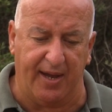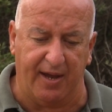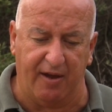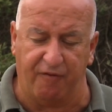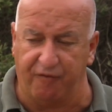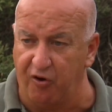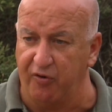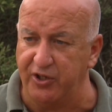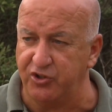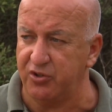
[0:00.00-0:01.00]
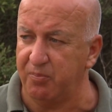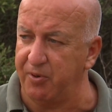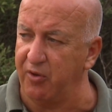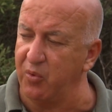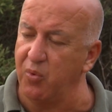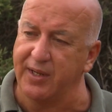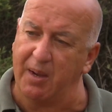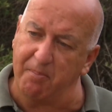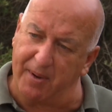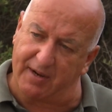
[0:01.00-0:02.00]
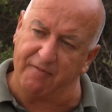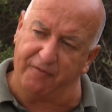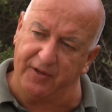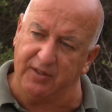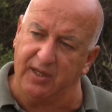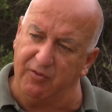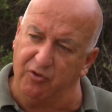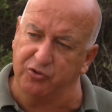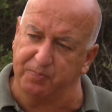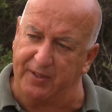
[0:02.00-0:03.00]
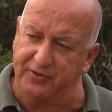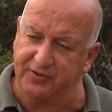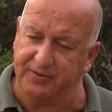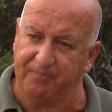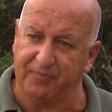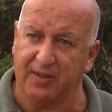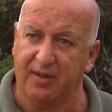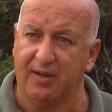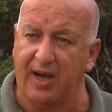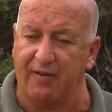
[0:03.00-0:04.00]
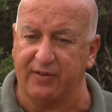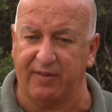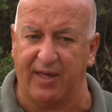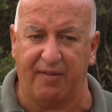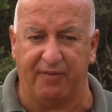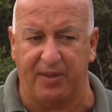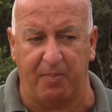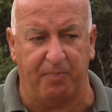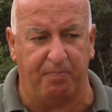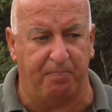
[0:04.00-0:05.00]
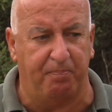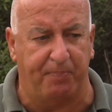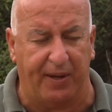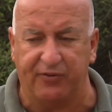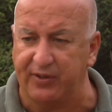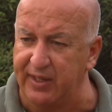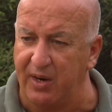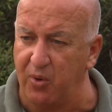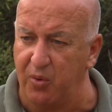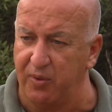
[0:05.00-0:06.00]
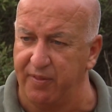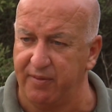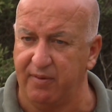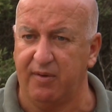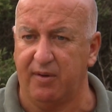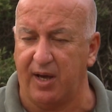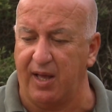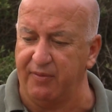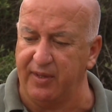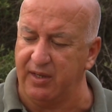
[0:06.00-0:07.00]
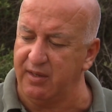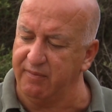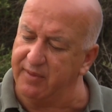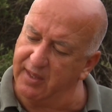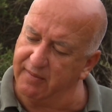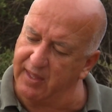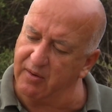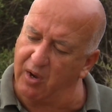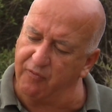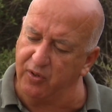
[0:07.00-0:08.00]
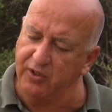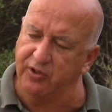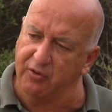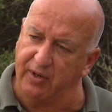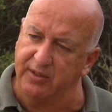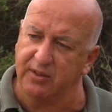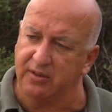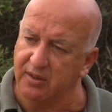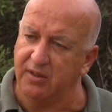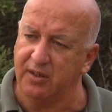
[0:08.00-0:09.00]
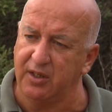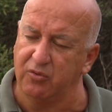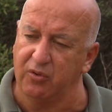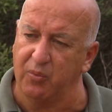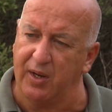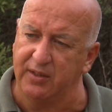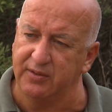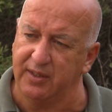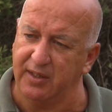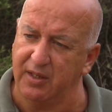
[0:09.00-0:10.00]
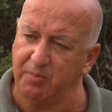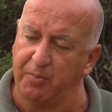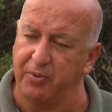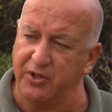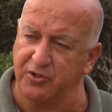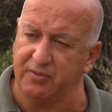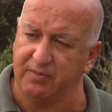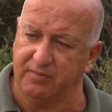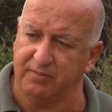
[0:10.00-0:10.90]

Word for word: uh, forage, but they will come back and feed in those pens. After that, the pens are done away with, and they, they then are fully integrated into the wild uh, population.